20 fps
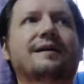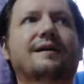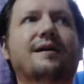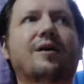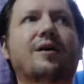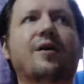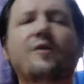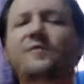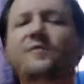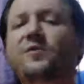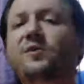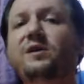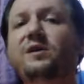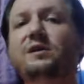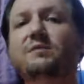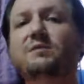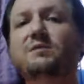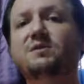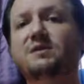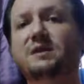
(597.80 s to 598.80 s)
hopefully
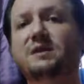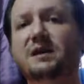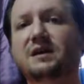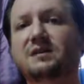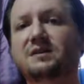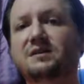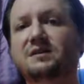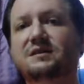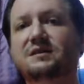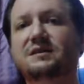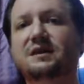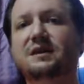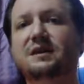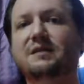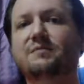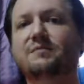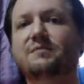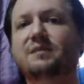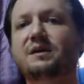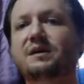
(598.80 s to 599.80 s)
communication
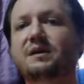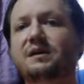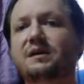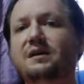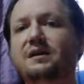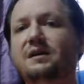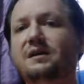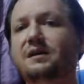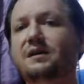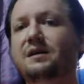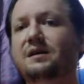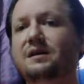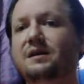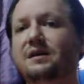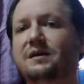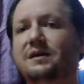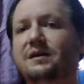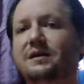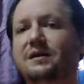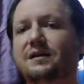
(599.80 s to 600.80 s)
can be
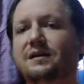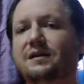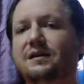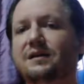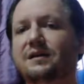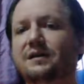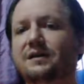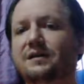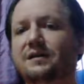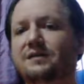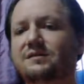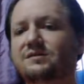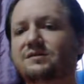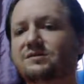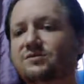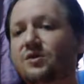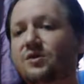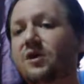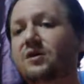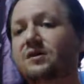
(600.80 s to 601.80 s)

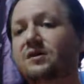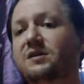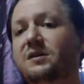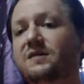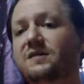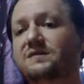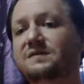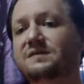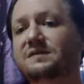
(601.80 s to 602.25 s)
strong enough